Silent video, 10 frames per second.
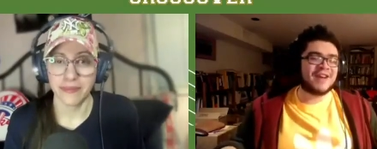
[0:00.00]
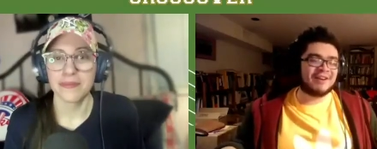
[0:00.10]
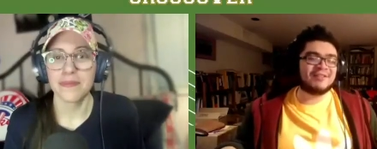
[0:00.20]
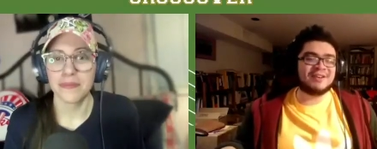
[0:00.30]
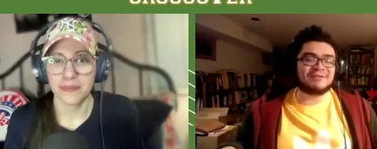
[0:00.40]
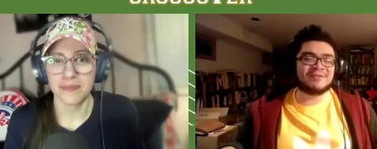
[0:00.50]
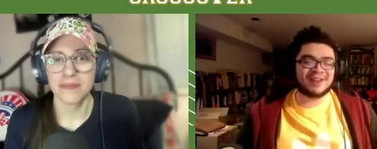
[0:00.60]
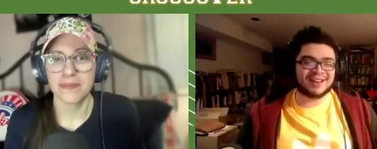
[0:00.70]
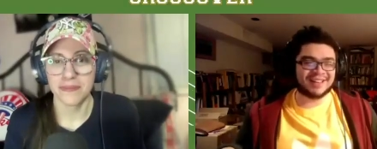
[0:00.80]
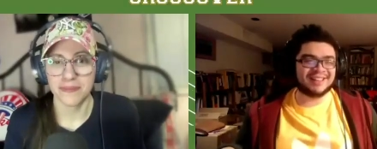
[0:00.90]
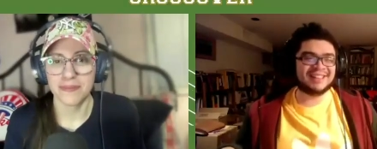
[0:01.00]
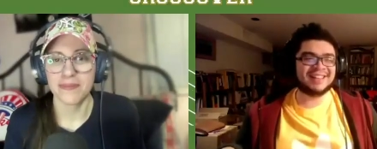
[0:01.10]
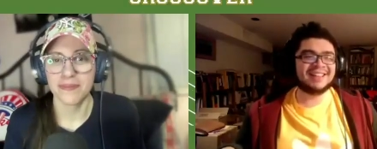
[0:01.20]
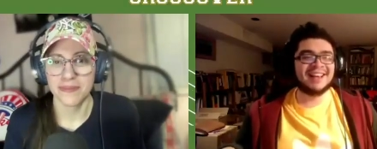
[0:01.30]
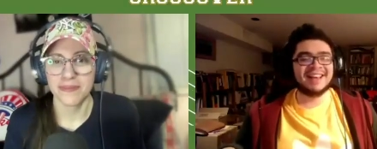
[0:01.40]
Speaker 1: very funny.
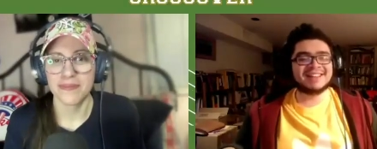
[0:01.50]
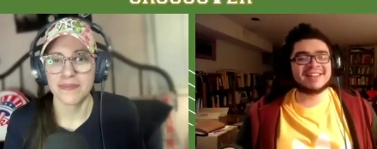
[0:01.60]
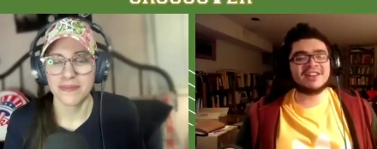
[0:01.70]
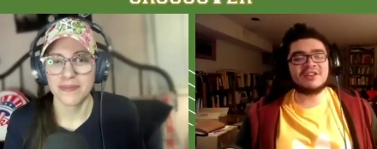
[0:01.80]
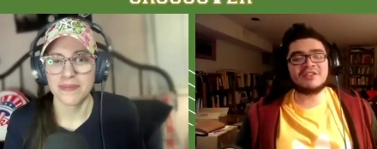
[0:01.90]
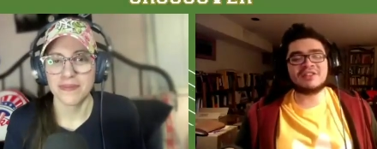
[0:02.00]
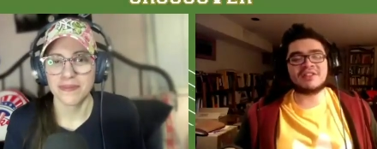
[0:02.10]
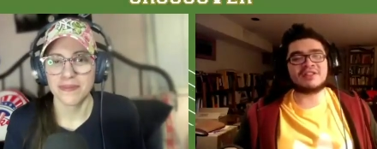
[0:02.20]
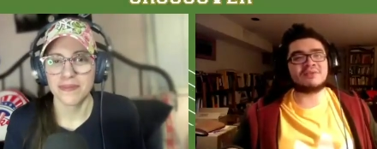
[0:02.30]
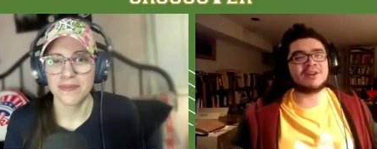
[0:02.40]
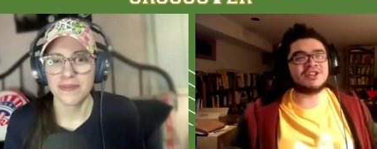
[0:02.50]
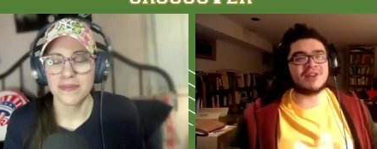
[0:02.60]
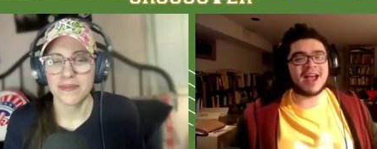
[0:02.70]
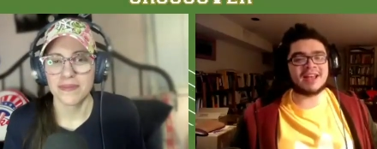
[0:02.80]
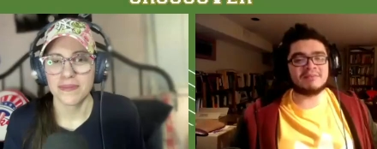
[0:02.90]
It's like you know that the three
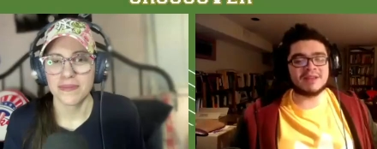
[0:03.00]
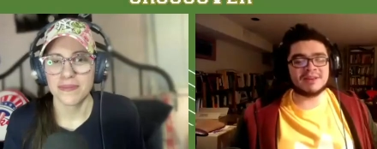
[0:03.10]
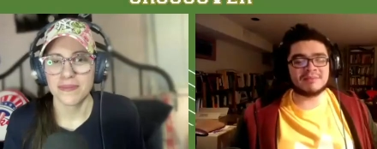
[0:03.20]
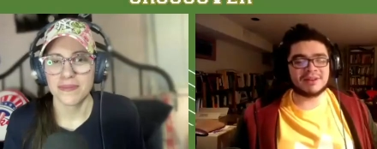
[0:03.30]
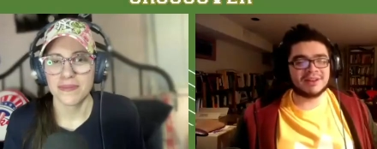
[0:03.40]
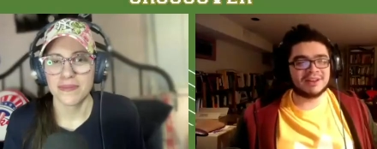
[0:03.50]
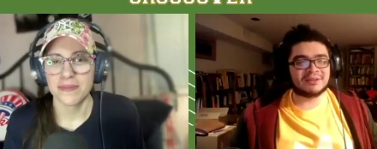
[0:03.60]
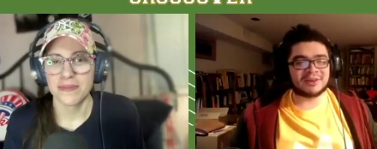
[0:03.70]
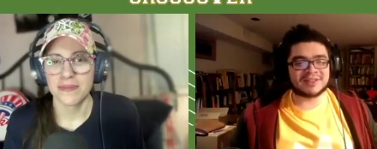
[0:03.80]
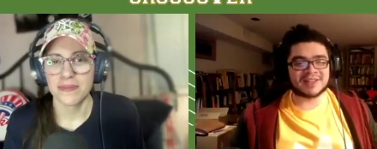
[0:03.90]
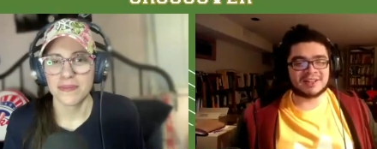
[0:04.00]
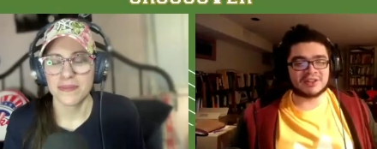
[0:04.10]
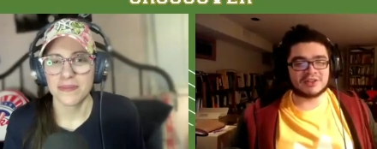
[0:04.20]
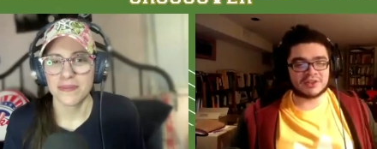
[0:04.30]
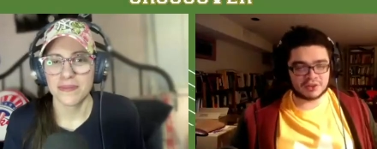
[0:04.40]
dragon meme where it's like
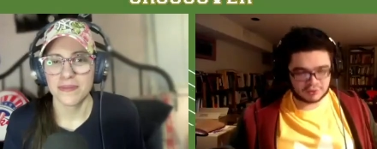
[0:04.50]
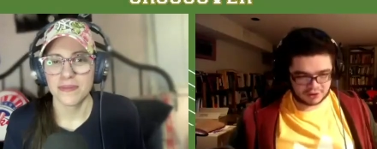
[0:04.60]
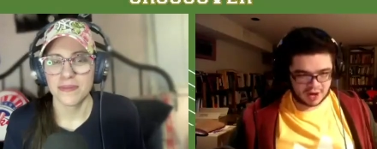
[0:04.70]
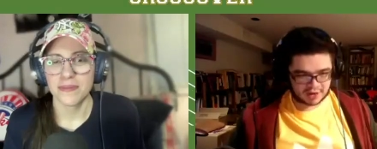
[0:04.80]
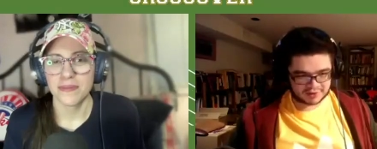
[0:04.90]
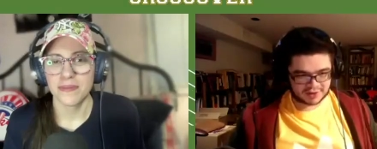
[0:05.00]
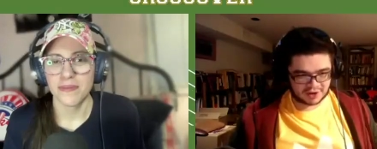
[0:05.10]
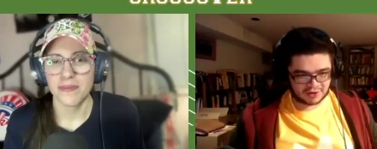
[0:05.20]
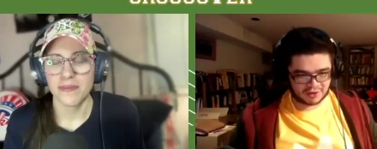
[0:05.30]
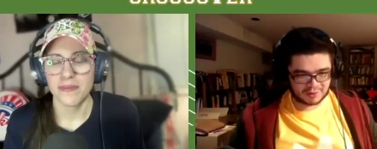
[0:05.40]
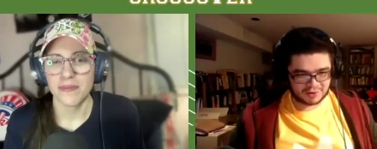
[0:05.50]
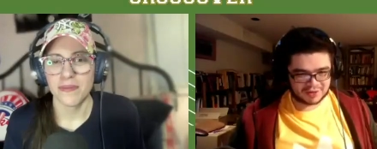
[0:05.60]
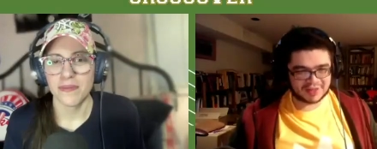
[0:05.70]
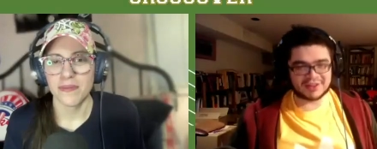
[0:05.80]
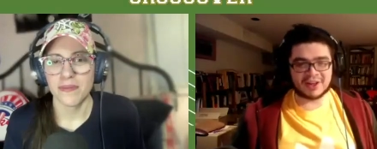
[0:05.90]
the two dragons that are normal
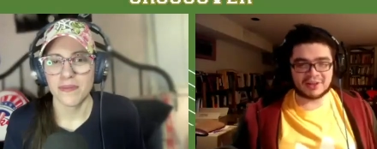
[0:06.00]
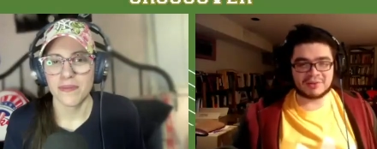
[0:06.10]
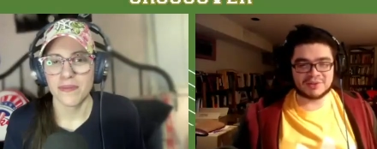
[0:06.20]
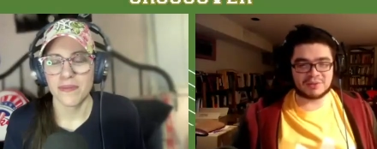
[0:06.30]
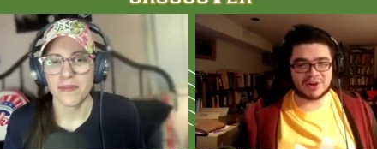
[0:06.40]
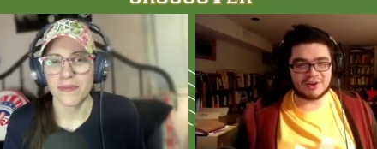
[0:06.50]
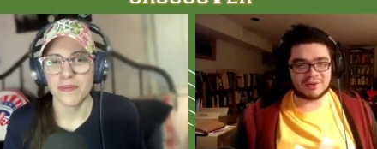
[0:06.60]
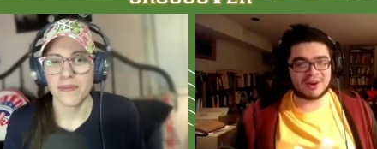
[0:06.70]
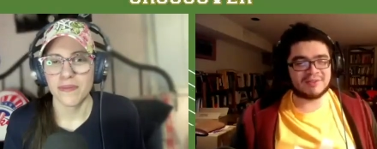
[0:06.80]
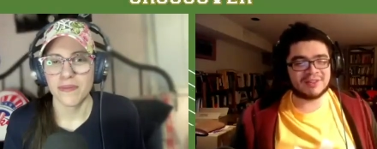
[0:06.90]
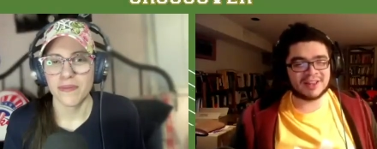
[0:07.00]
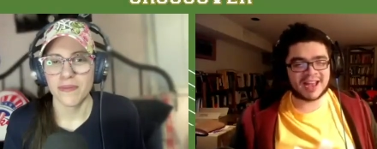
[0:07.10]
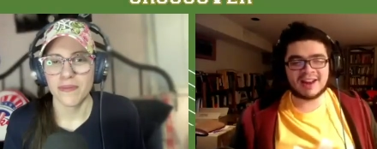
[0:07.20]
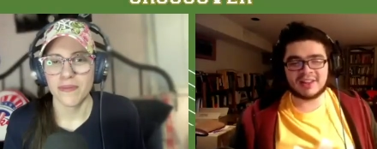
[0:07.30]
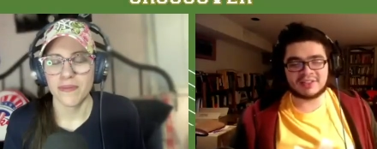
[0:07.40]
and then the other one's weird or whatever. Like
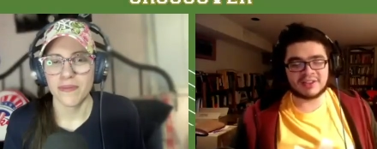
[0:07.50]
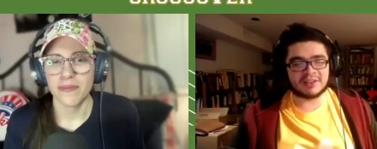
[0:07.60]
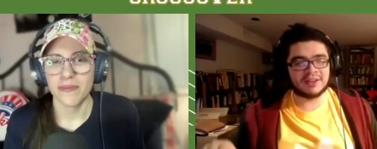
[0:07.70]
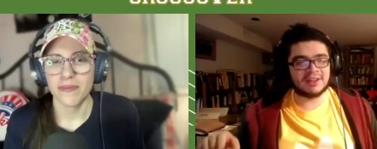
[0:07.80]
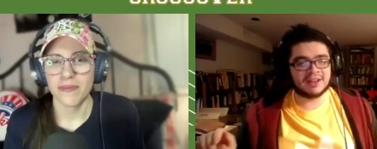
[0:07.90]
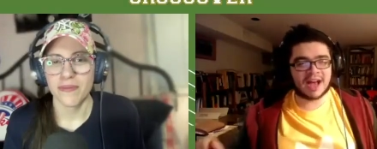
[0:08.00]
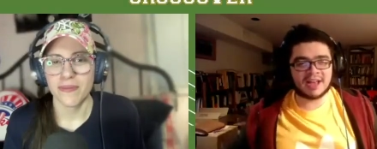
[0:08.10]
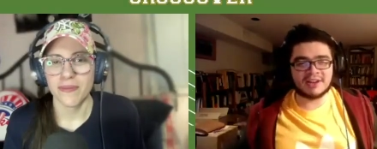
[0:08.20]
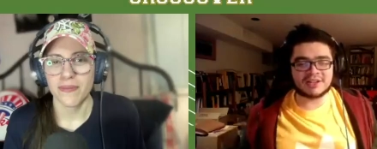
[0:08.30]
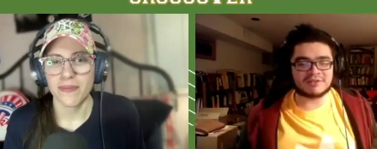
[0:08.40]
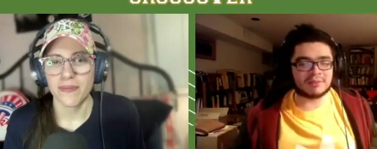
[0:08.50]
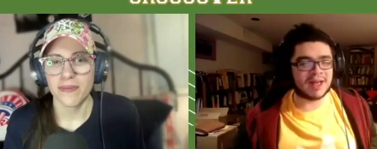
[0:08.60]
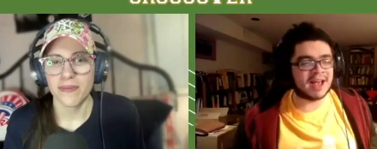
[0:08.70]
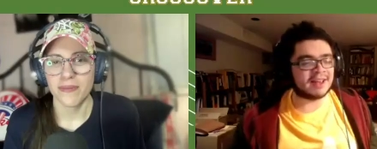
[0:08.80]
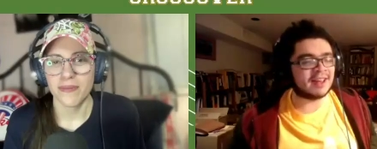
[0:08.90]
kind of like the hyenas from
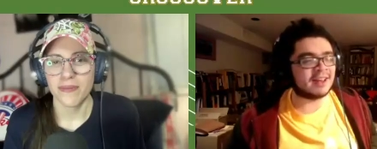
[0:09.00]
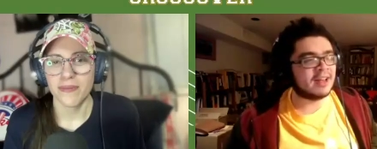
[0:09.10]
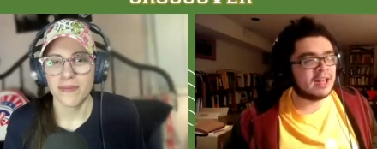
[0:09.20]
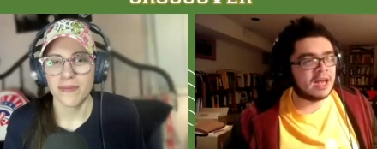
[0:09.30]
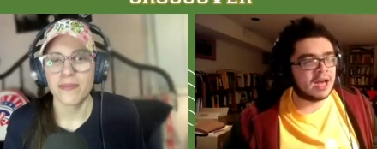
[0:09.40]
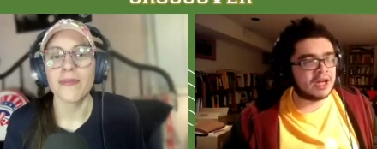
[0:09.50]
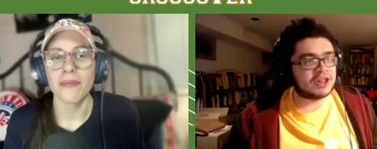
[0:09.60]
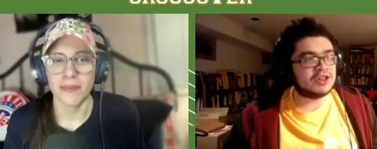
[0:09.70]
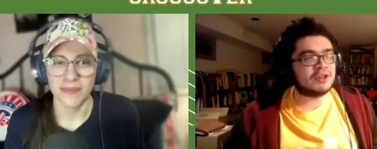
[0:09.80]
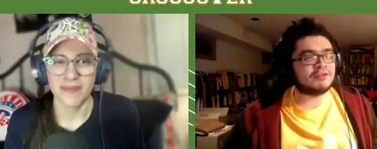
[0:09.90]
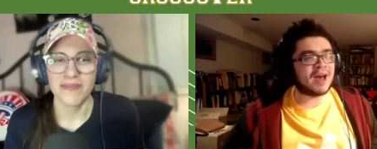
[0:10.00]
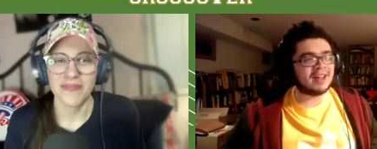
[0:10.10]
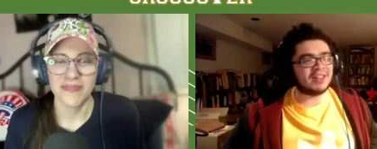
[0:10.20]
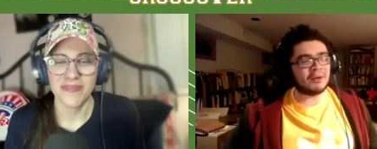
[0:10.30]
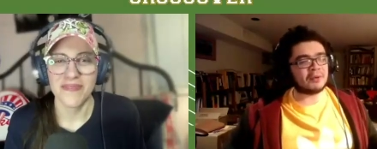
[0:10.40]
Lion King. Mm. The
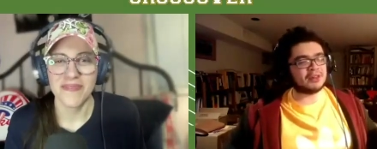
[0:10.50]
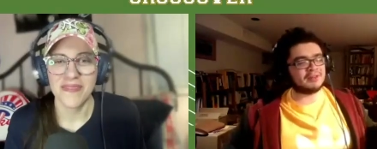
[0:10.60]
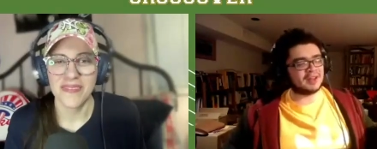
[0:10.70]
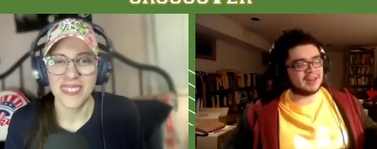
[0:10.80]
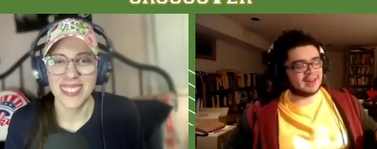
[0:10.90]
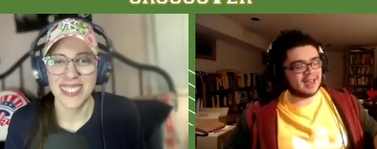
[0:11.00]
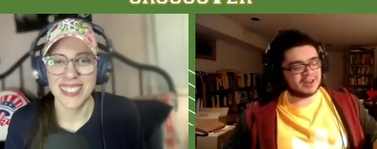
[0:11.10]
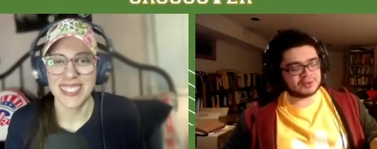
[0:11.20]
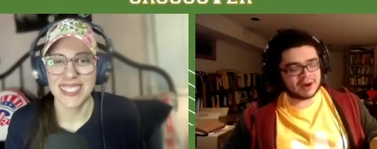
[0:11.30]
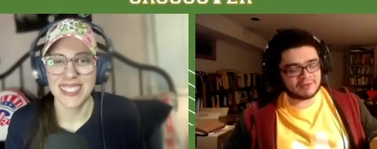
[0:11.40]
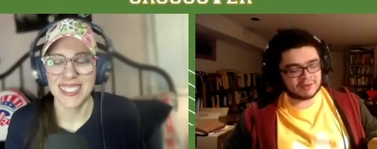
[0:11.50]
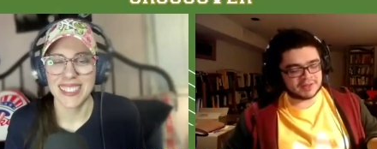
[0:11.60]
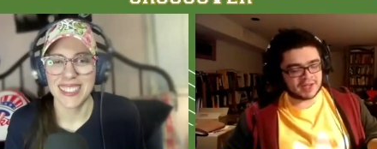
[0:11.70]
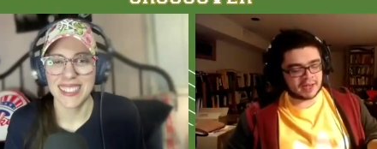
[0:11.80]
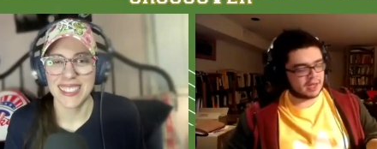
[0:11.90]
fact that we're living in an age where
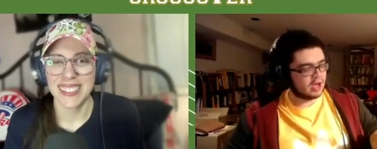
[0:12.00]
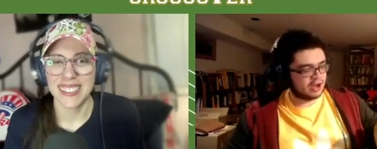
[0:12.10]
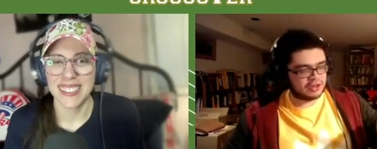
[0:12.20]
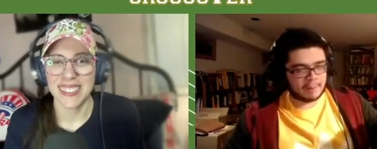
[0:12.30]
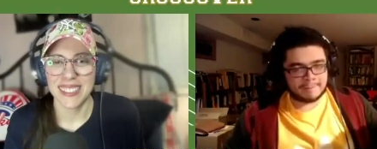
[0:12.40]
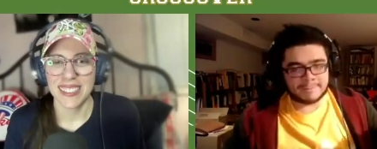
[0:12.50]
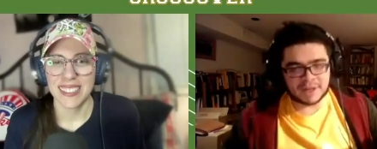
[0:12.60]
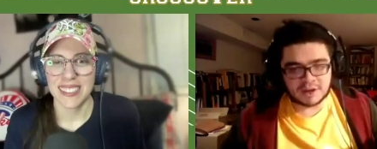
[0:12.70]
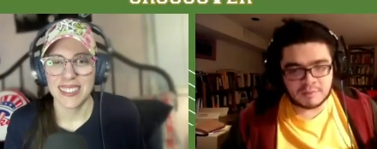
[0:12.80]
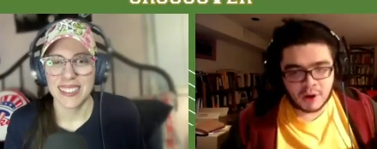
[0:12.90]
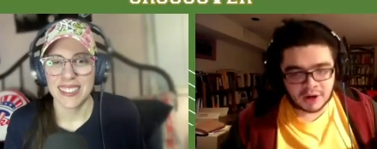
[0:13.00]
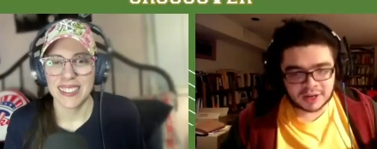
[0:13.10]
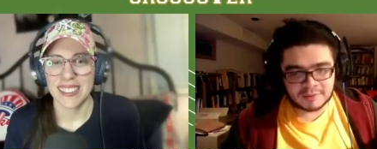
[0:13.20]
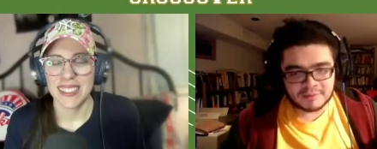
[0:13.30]
everyone's like the big market